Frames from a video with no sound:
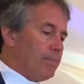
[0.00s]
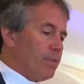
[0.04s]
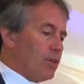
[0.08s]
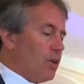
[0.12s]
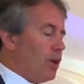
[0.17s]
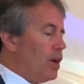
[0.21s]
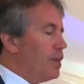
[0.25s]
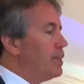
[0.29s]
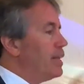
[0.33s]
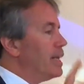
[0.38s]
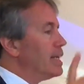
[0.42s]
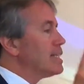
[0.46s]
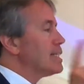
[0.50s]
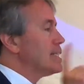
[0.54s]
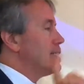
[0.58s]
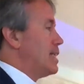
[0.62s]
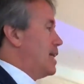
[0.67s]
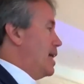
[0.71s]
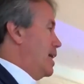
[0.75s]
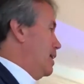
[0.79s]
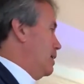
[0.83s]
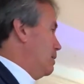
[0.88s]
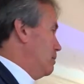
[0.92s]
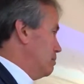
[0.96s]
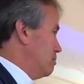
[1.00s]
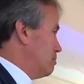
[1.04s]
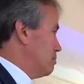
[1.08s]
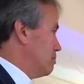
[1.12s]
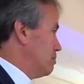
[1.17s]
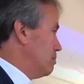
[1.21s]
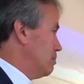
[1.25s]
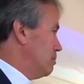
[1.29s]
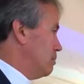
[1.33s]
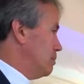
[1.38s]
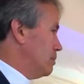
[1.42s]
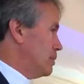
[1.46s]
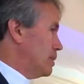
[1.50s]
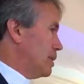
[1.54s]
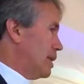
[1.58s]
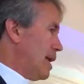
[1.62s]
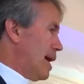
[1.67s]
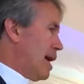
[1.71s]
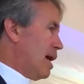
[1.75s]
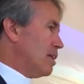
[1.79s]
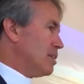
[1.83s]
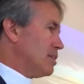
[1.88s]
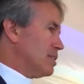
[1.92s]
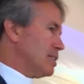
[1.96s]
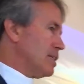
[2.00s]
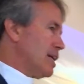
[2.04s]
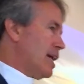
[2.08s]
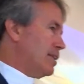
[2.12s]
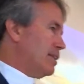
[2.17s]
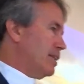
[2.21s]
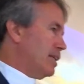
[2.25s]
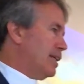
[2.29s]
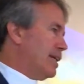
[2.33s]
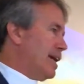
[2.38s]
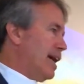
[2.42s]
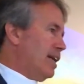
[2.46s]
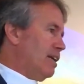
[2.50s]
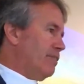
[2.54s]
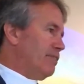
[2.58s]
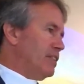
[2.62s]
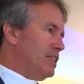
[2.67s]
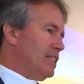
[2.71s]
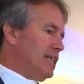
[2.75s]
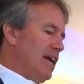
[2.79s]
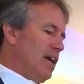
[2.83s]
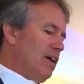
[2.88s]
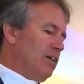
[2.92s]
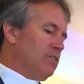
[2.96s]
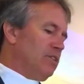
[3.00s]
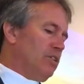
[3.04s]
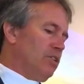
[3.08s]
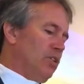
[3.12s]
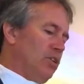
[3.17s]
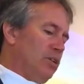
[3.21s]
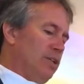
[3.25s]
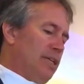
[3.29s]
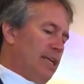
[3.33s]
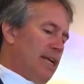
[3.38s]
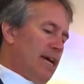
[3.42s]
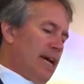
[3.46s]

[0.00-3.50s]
on this day, outside the gate of a town called